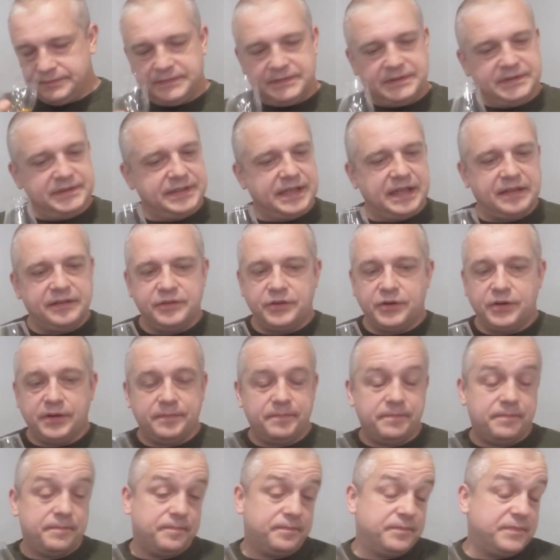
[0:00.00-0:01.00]
Still not.
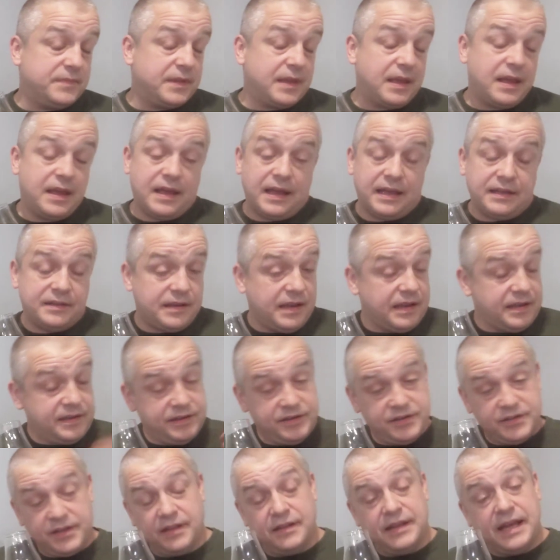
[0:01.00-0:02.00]

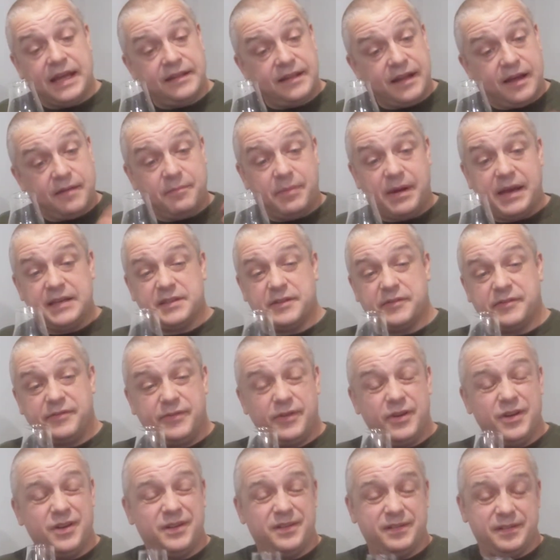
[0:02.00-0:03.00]
You're still getting that bags of
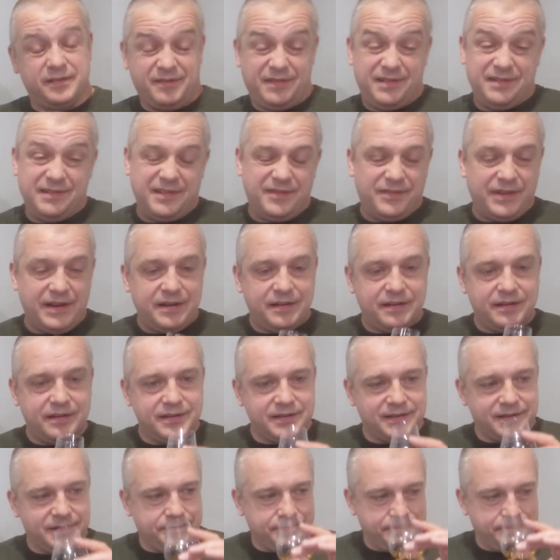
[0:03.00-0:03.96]
fruit. If anything,